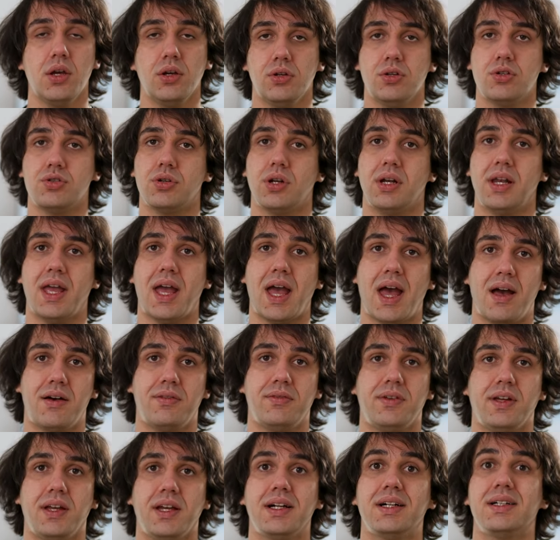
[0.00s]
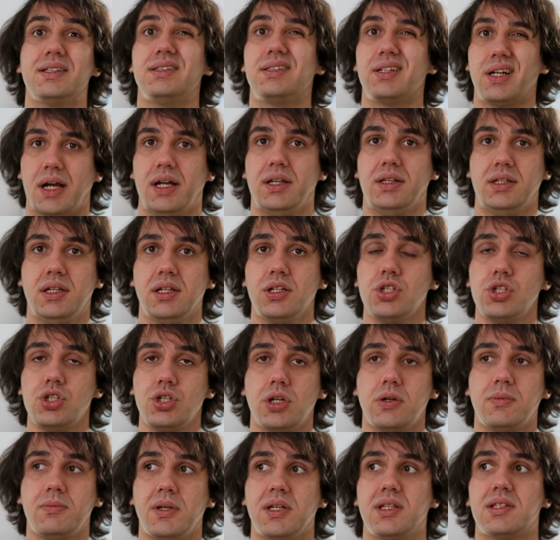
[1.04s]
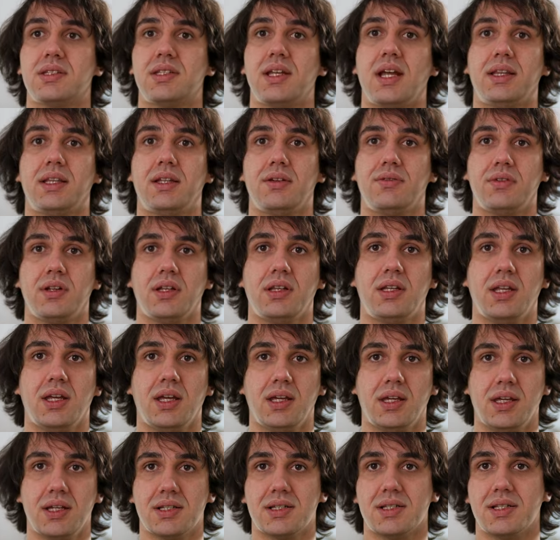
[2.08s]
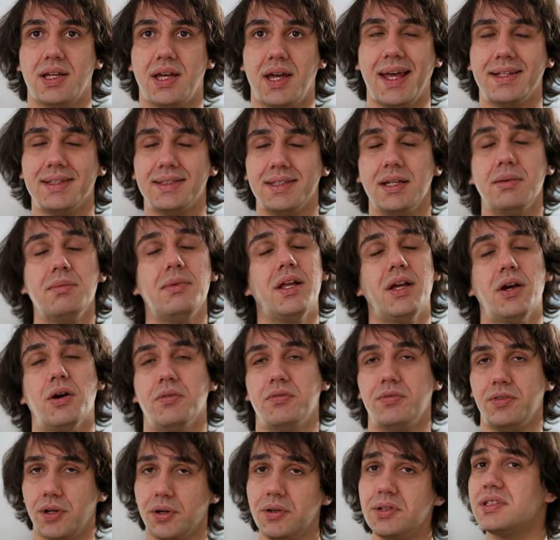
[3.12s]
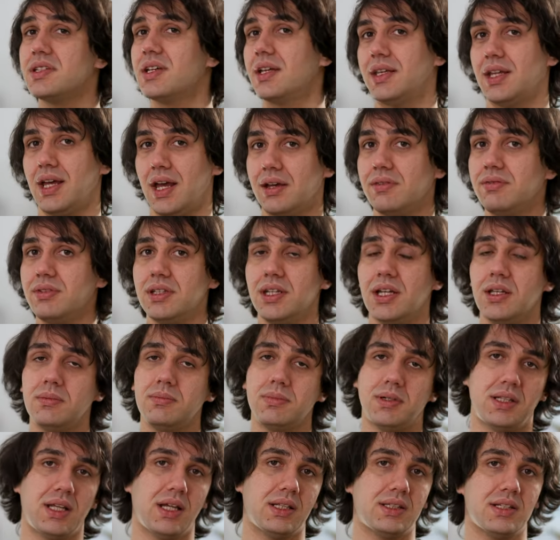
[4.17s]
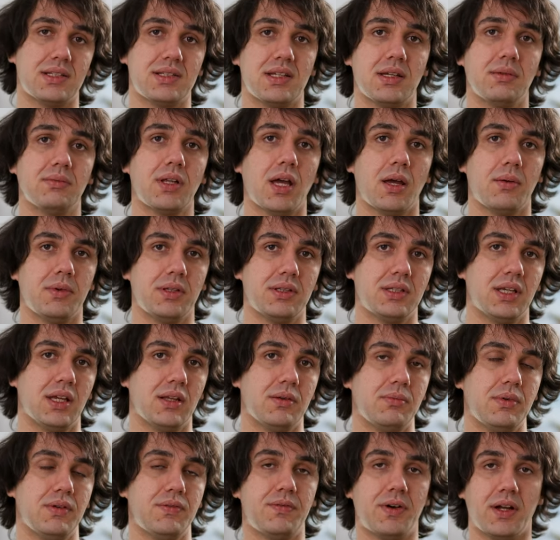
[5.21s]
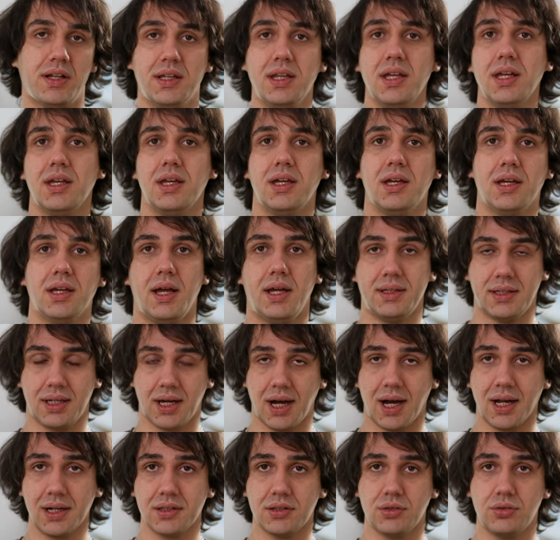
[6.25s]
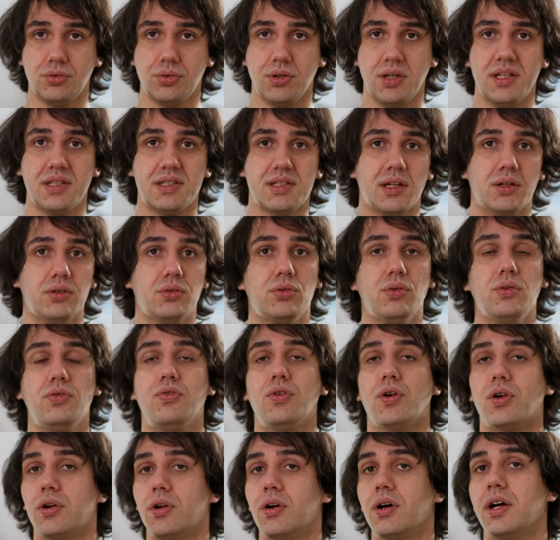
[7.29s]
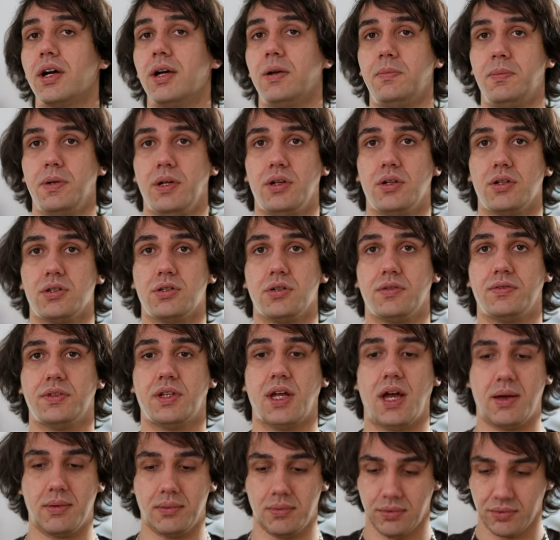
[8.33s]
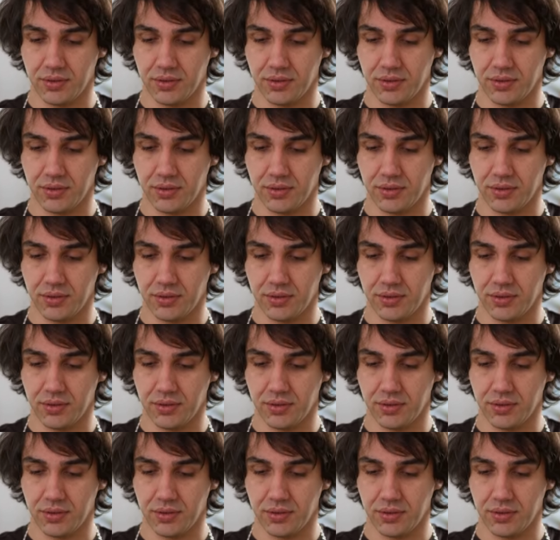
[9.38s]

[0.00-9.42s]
Usually having a dry texture means that everything is extremely obvious and evident, but at the same time it can be fatiguing and hard to listen to for longer periods of time.